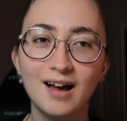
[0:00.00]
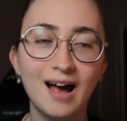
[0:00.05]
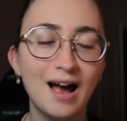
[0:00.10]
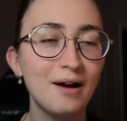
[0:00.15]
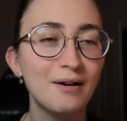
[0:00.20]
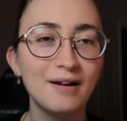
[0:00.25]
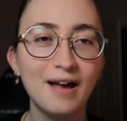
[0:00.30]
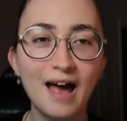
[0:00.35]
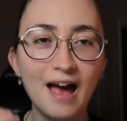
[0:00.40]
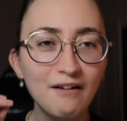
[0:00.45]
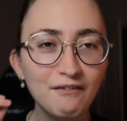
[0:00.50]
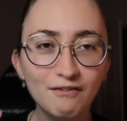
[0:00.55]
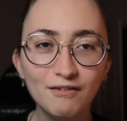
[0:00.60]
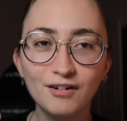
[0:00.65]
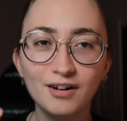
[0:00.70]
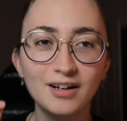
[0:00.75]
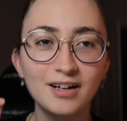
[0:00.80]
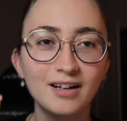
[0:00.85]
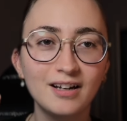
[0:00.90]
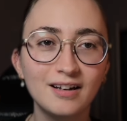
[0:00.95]
at
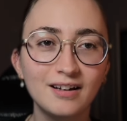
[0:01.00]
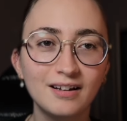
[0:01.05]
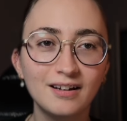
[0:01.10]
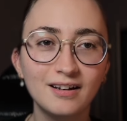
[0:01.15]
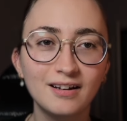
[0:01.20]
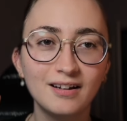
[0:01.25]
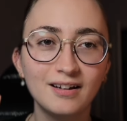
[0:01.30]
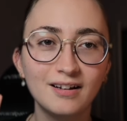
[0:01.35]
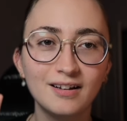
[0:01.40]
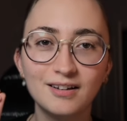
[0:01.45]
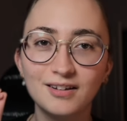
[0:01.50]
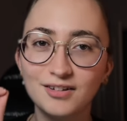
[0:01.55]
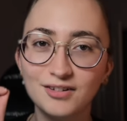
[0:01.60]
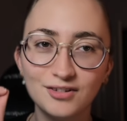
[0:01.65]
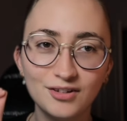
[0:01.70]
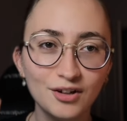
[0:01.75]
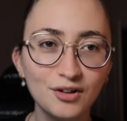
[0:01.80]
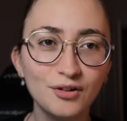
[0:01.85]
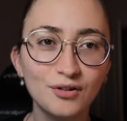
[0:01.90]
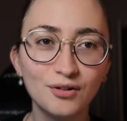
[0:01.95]
every
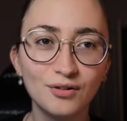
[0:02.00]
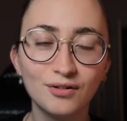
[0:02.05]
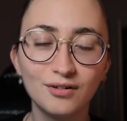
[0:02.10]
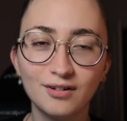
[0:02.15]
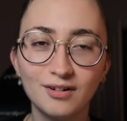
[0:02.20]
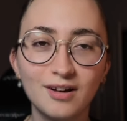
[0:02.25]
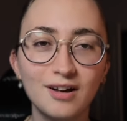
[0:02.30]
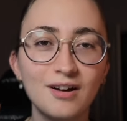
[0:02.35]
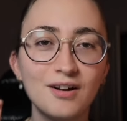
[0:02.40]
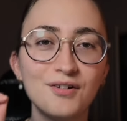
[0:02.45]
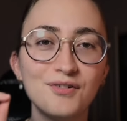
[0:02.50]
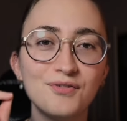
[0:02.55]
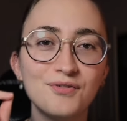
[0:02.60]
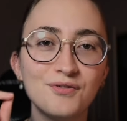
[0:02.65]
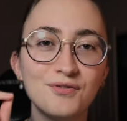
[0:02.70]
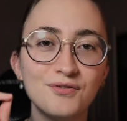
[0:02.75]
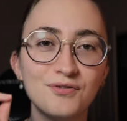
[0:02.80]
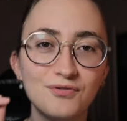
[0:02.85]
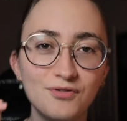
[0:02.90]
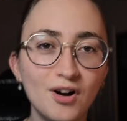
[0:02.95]
single
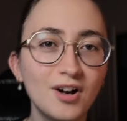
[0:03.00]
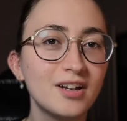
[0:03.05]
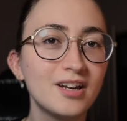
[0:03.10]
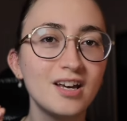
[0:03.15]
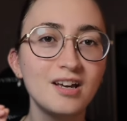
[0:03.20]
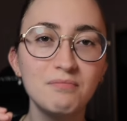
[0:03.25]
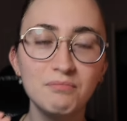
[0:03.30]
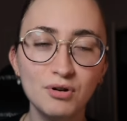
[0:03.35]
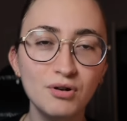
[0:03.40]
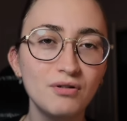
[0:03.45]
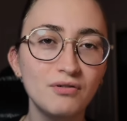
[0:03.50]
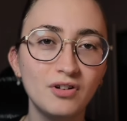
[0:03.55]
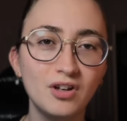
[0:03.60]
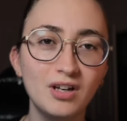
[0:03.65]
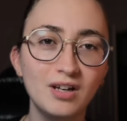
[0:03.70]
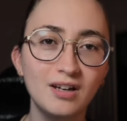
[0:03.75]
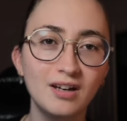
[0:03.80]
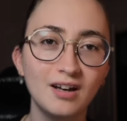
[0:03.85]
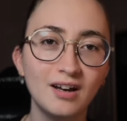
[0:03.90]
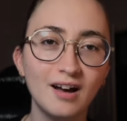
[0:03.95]
fucking
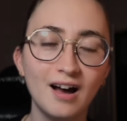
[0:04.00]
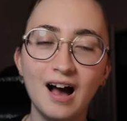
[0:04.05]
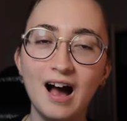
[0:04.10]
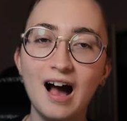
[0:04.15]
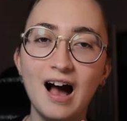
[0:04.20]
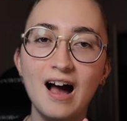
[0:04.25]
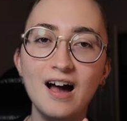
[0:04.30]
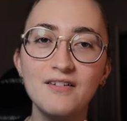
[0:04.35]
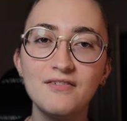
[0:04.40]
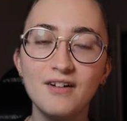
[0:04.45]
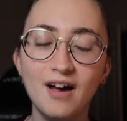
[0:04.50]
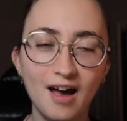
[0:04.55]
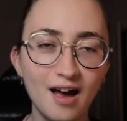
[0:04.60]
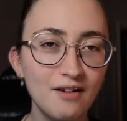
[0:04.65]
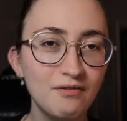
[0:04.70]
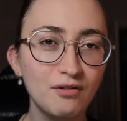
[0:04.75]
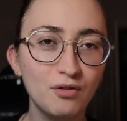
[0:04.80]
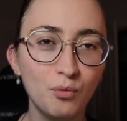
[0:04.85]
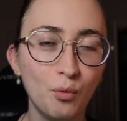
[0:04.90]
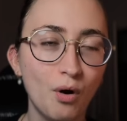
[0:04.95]
movie I've
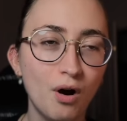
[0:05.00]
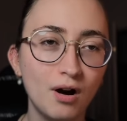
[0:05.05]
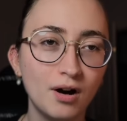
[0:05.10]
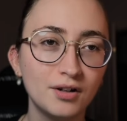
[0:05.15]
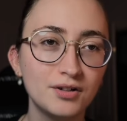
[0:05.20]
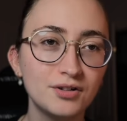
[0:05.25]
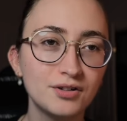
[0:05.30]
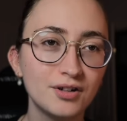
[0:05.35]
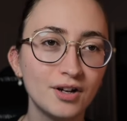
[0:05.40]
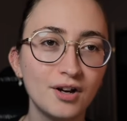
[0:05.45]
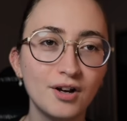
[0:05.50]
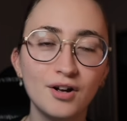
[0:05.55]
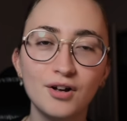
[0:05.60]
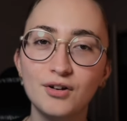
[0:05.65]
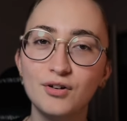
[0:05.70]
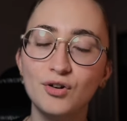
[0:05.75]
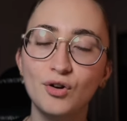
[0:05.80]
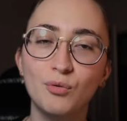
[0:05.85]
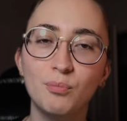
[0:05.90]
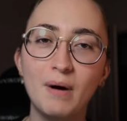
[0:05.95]
ever watched,
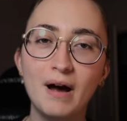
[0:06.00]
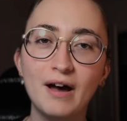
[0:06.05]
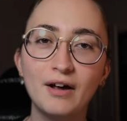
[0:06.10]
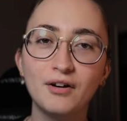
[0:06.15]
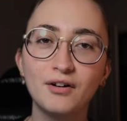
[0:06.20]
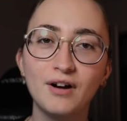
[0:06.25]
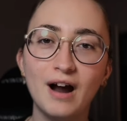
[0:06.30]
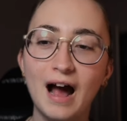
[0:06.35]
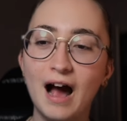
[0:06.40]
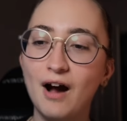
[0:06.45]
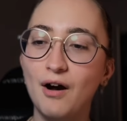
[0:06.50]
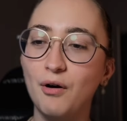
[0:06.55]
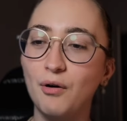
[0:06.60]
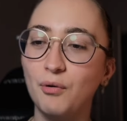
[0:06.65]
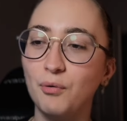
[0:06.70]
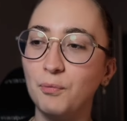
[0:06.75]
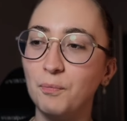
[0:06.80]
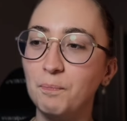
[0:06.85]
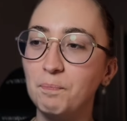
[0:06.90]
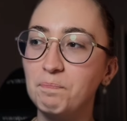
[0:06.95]
no matter
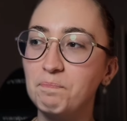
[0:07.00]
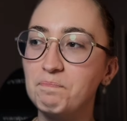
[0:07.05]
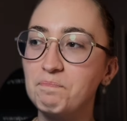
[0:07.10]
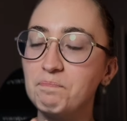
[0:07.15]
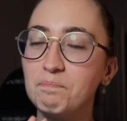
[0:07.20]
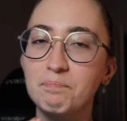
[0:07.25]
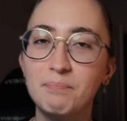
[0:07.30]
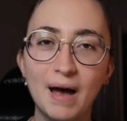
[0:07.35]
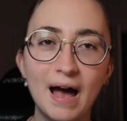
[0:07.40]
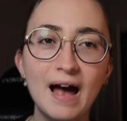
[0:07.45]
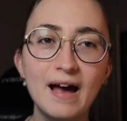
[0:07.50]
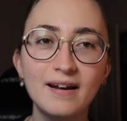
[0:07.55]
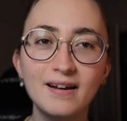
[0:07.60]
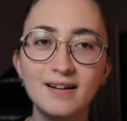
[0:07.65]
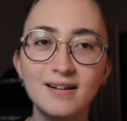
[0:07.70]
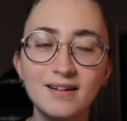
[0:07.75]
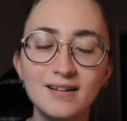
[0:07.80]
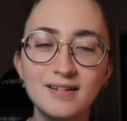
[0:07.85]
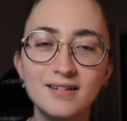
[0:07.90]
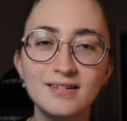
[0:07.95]
how bad it
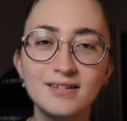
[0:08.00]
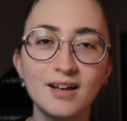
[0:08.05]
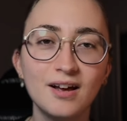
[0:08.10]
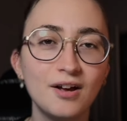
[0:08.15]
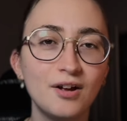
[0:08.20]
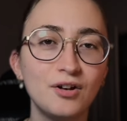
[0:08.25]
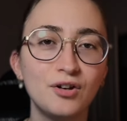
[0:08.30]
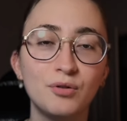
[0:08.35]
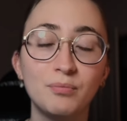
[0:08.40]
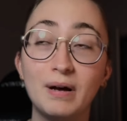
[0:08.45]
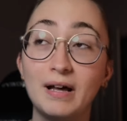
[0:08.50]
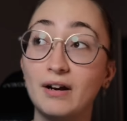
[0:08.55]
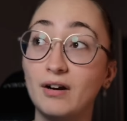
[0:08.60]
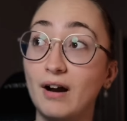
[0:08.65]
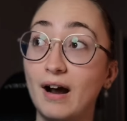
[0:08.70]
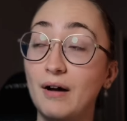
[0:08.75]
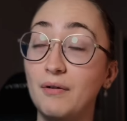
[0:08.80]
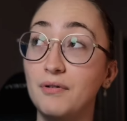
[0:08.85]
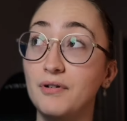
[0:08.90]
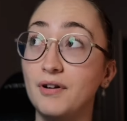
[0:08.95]
is, no matter
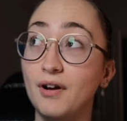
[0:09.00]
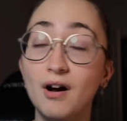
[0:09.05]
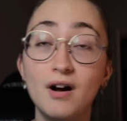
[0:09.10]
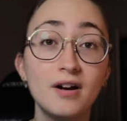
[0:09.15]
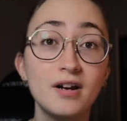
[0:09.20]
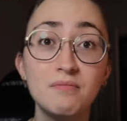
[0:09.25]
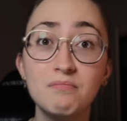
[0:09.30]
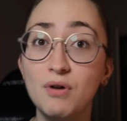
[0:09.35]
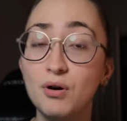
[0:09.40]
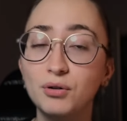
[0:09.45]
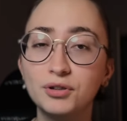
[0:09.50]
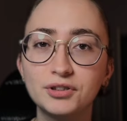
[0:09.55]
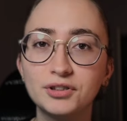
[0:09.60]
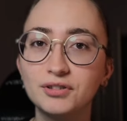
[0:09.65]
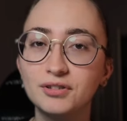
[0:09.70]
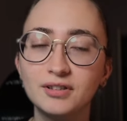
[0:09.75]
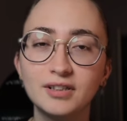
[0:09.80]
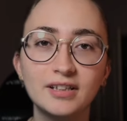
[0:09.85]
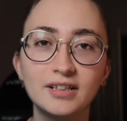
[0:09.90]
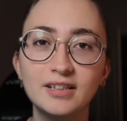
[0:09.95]
how
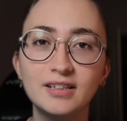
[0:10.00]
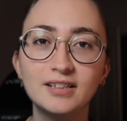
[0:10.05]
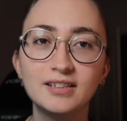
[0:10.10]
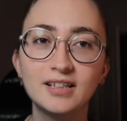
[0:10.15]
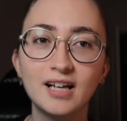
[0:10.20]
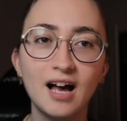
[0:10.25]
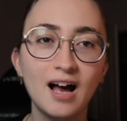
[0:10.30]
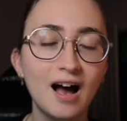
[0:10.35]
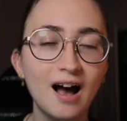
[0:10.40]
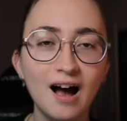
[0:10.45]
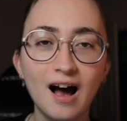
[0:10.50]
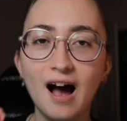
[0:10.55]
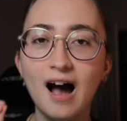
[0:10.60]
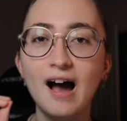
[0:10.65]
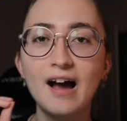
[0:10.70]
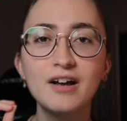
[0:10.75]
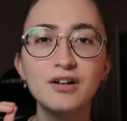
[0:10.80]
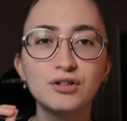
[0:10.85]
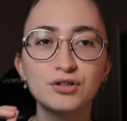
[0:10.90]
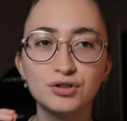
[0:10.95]
non-emotional it is,
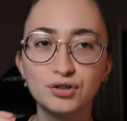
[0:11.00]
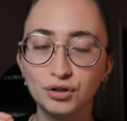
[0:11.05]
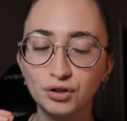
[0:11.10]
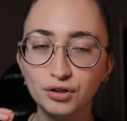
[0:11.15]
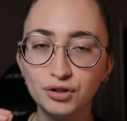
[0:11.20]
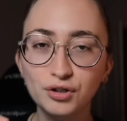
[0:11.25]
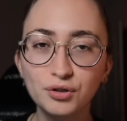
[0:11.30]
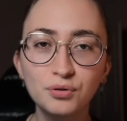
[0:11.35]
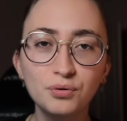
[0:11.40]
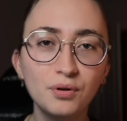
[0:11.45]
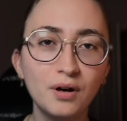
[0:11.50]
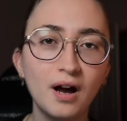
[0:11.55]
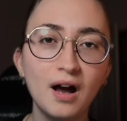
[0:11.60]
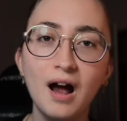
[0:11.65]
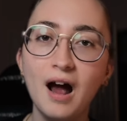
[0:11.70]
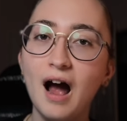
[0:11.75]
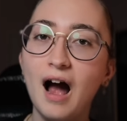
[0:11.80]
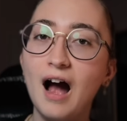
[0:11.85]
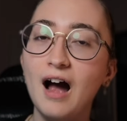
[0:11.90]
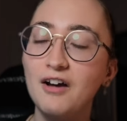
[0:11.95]
I assure you,
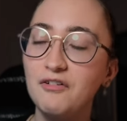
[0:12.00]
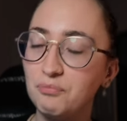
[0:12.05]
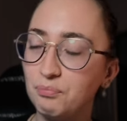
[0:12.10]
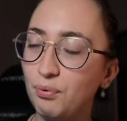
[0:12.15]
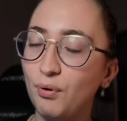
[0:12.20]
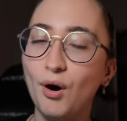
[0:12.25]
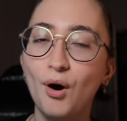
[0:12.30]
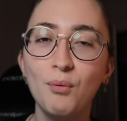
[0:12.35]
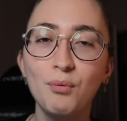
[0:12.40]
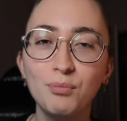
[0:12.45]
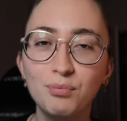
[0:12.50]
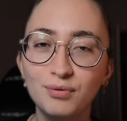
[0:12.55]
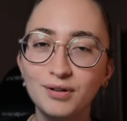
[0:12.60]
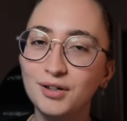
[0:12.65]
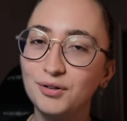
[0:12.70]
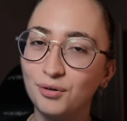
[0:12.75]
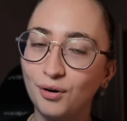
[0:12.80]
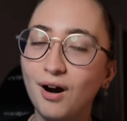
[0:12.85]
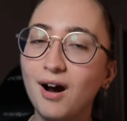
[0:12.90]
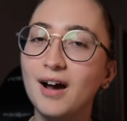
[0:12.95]
I've probably
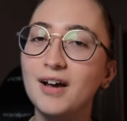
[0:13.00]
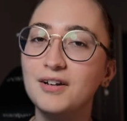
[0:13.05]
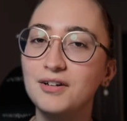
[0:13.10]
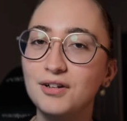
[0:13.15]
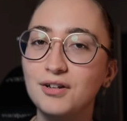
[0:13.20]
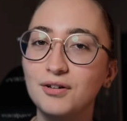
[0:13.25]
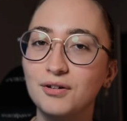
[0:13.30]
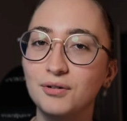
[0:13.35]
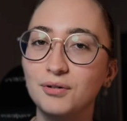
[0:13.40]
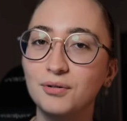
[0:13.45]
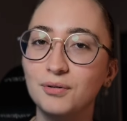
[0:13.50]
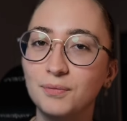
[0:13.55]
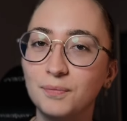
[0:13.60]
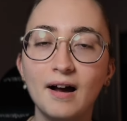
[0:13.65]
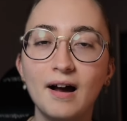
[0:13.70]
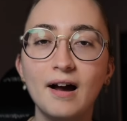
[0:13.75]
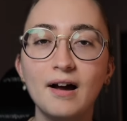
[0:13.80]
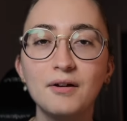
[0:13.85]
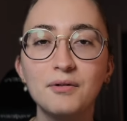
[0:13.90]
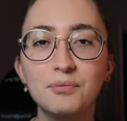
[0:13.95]
cried too.
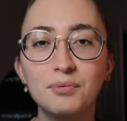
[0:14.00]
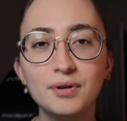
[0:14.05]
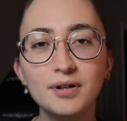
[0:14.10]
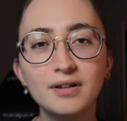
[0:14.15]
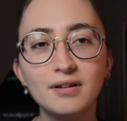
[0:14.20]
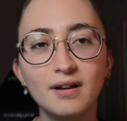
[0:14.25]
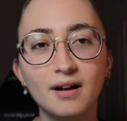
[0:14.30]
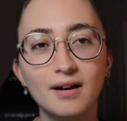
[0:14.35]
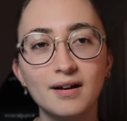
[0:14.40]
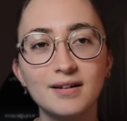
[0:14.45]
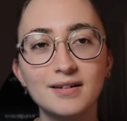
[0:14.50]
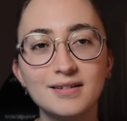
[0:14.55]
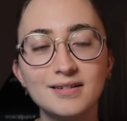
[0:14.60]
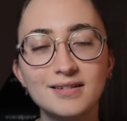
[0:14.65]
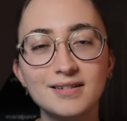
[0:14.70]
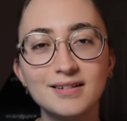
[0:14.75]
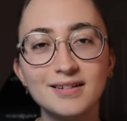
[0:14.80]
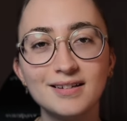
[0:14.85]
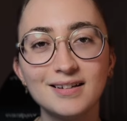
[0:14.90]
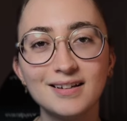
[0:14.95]
I realized